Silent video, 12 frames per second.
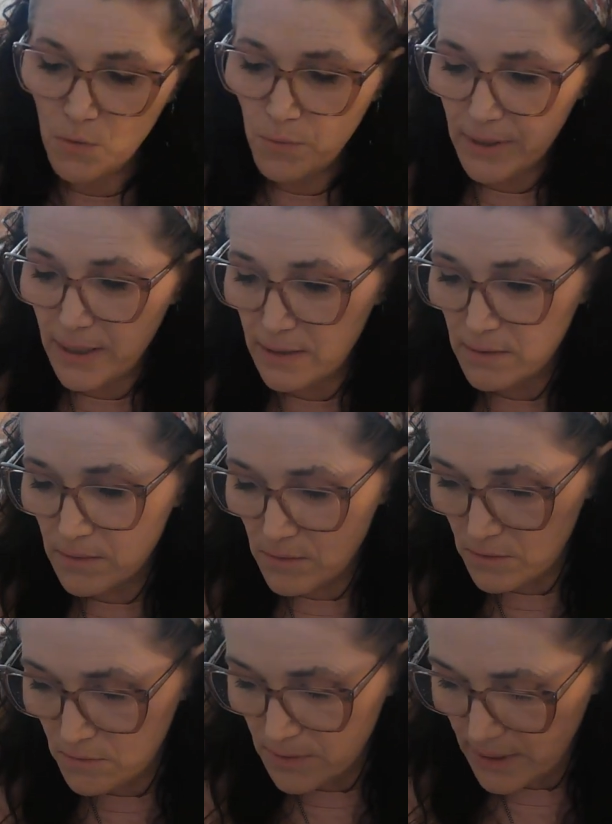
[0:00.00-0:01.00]
with that,
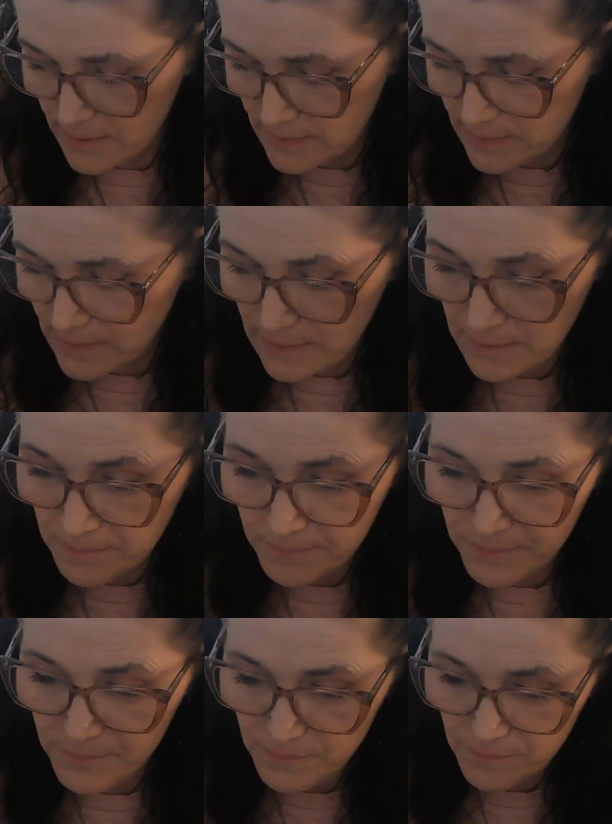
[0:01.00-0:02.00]
that, uh,
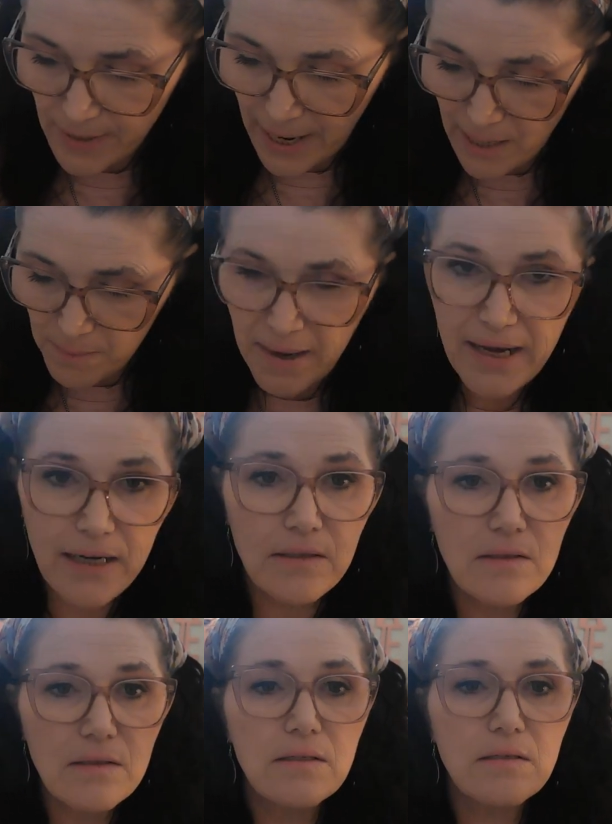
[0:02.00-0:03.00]

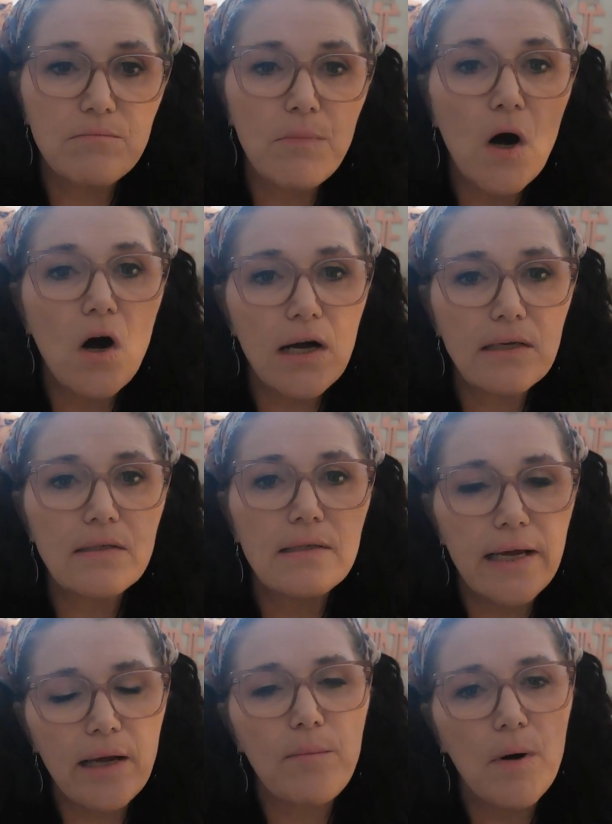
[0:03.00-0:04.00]
hangman's pause,
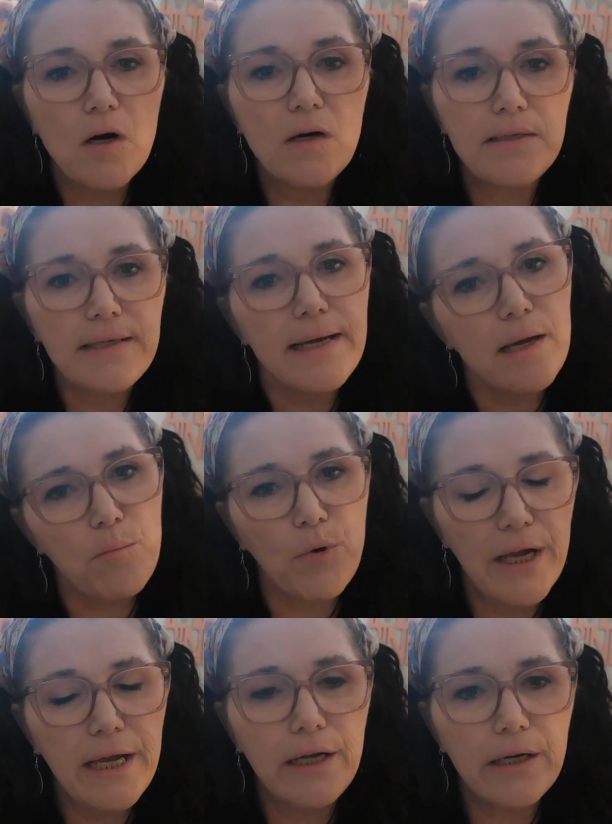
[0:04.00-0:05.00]
take a pause, take a
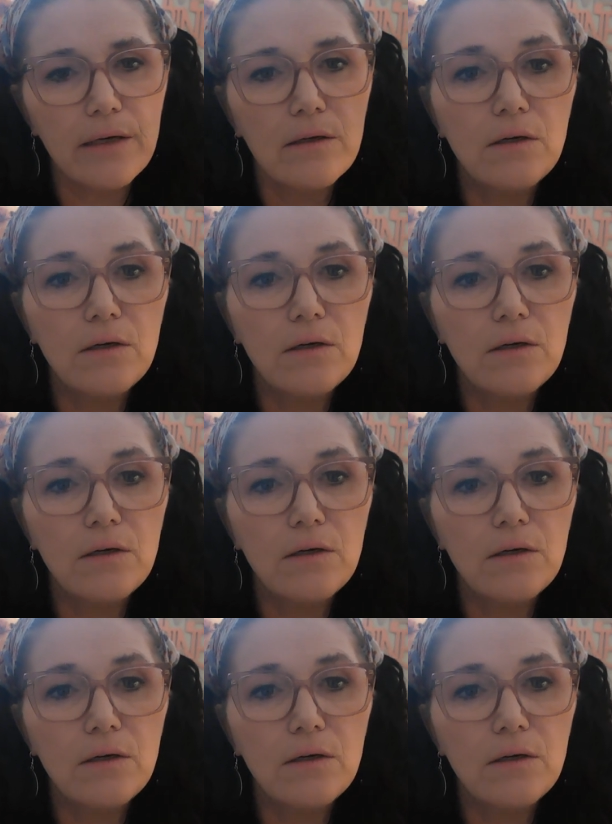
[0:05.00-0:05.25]
break